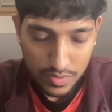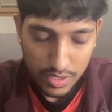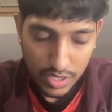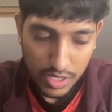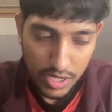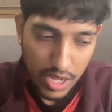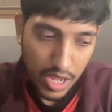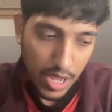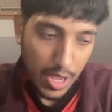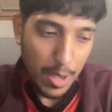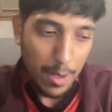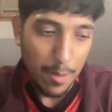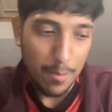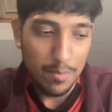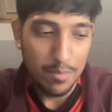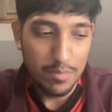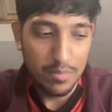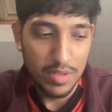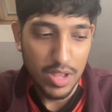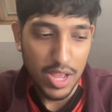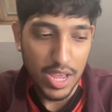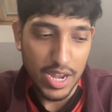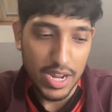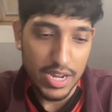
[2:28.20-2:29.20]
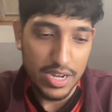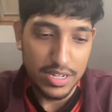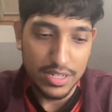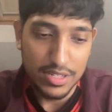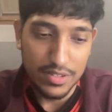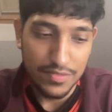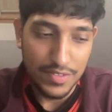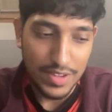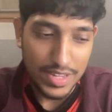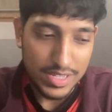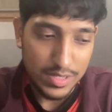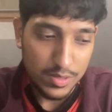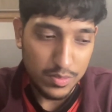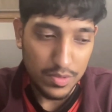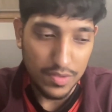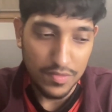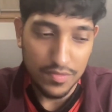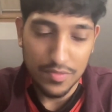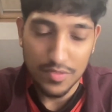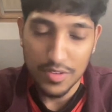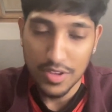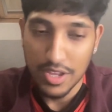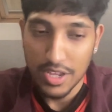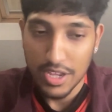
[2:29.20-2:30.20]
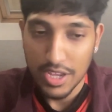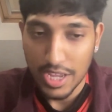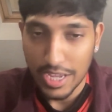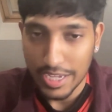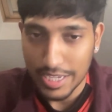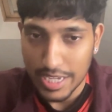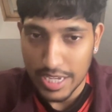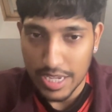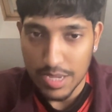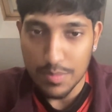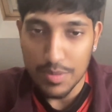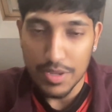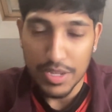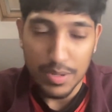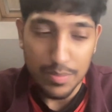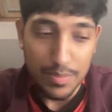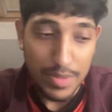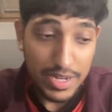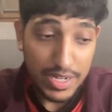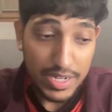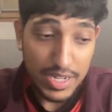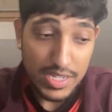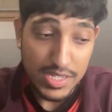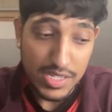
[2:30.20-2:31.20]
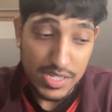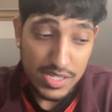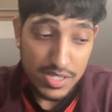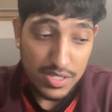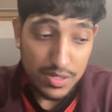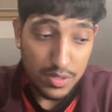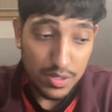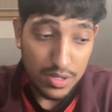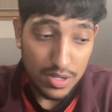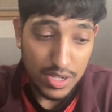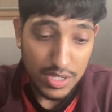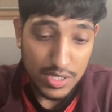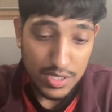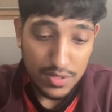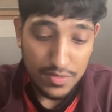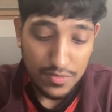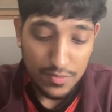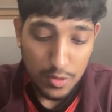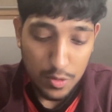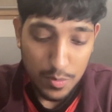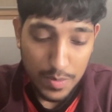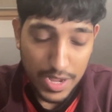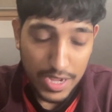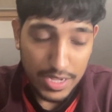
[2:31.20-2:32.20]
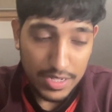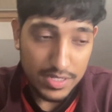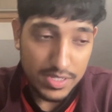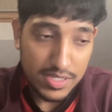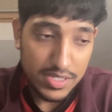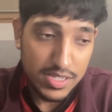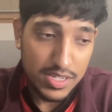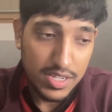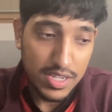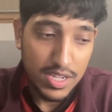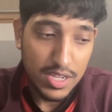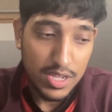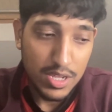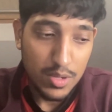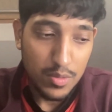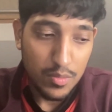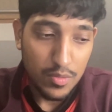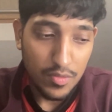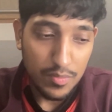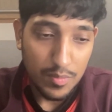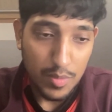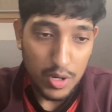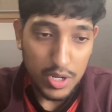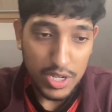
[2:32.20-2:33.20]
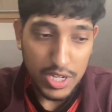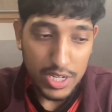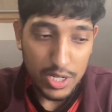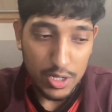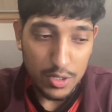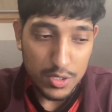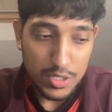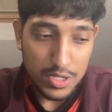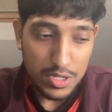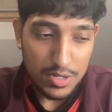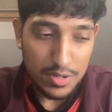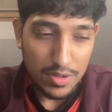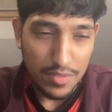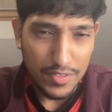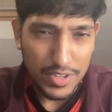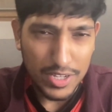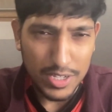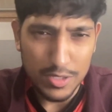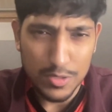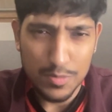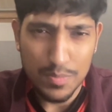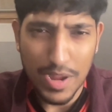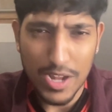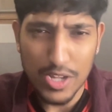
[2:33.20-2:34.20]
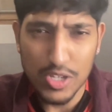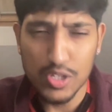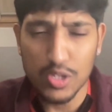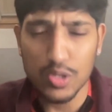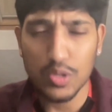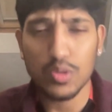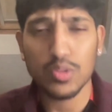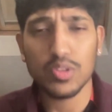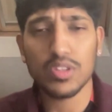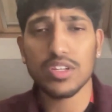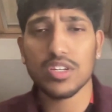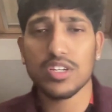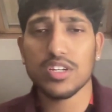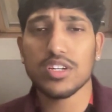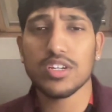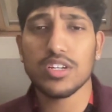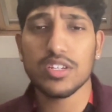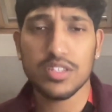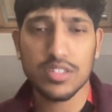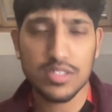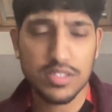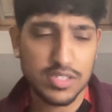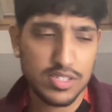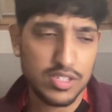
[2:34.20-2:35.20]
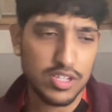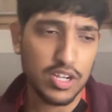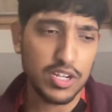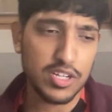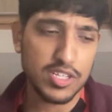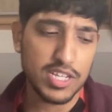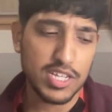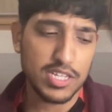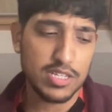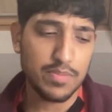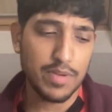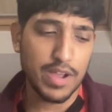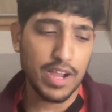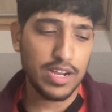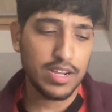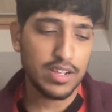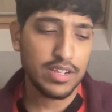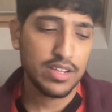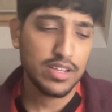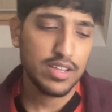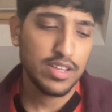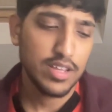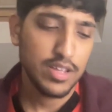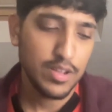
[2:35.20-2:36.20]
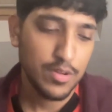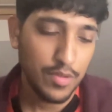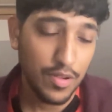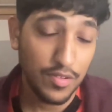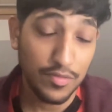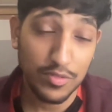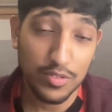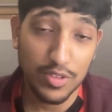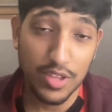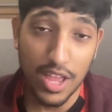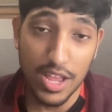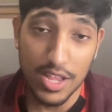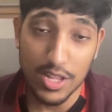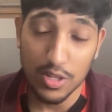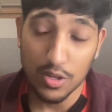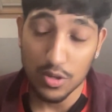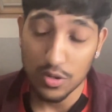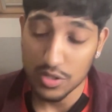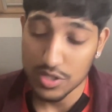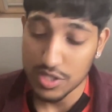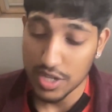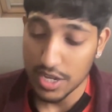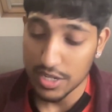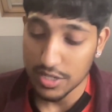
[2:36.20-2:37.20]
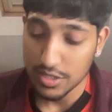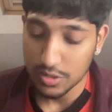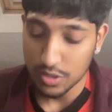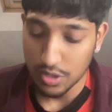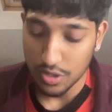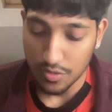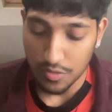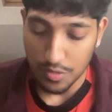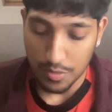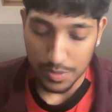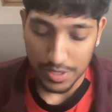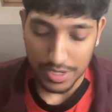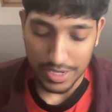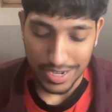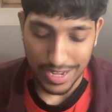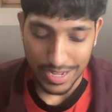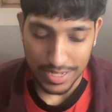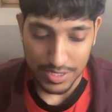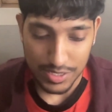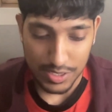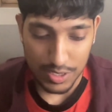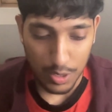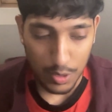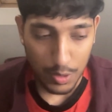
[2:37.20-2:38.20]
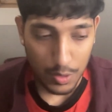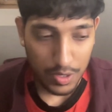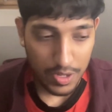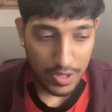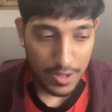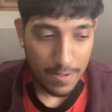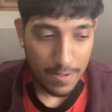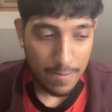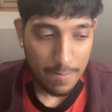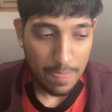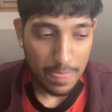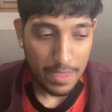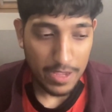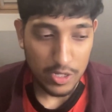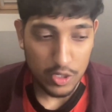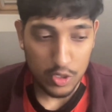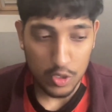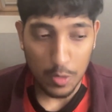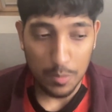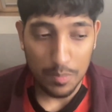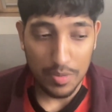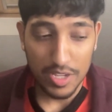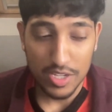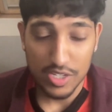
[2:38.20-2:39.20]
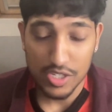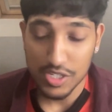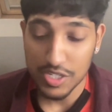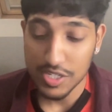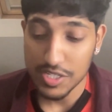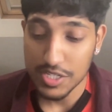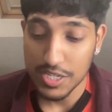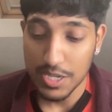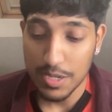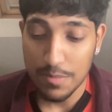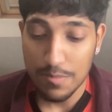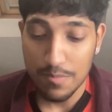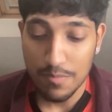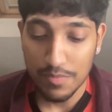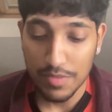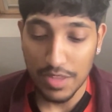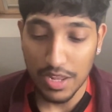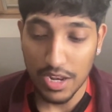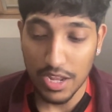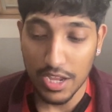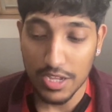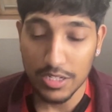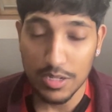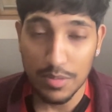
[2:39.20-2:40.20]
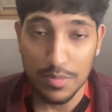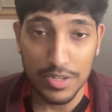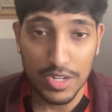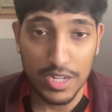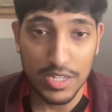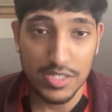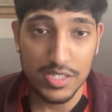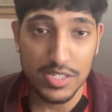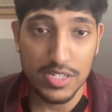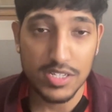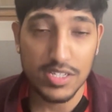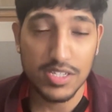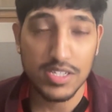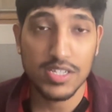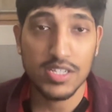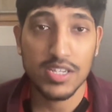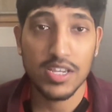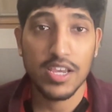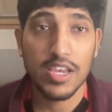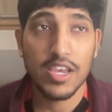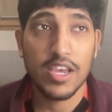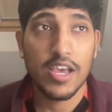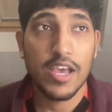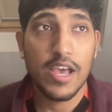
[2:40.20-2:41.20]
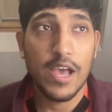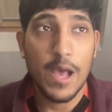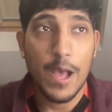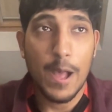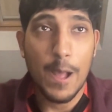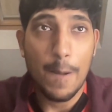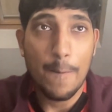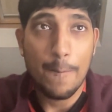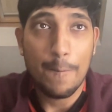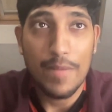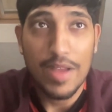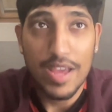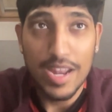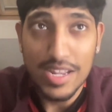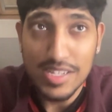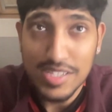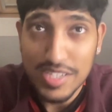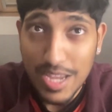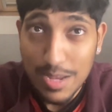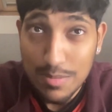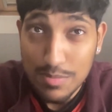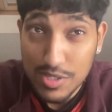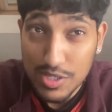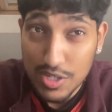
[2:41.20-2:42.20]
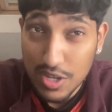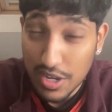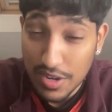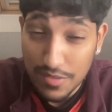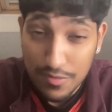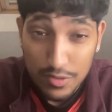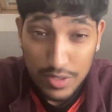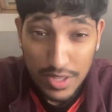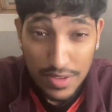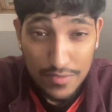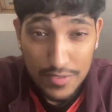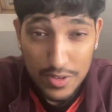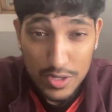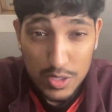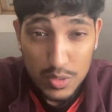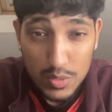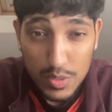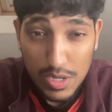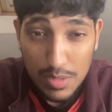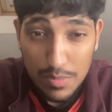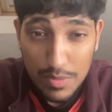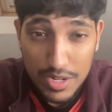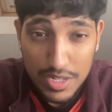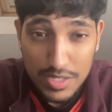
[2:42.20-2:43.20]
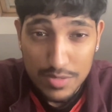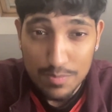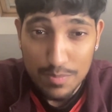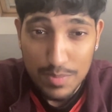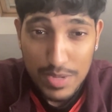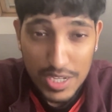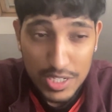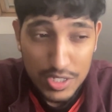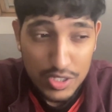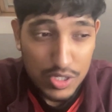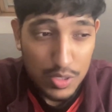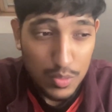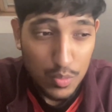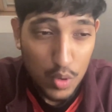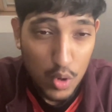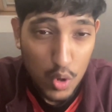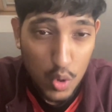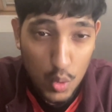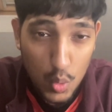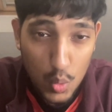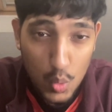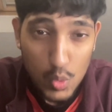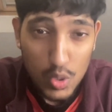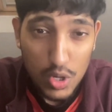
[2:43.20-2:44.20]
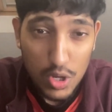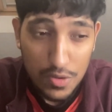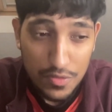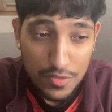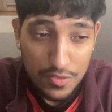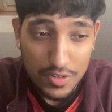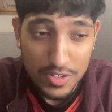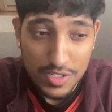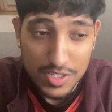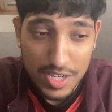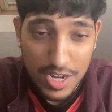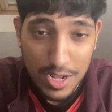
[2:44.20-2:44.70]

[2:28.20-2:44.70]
And then in defence with Hakimi and Mendes as the fullbacks, with Marquinhos and I think it's Pacho, the young centre-back, with alongside Donnarumma in net. So a strong PSG team that lined up against us. And as the game started, I thought that first 20 minutes, PSG were all over us.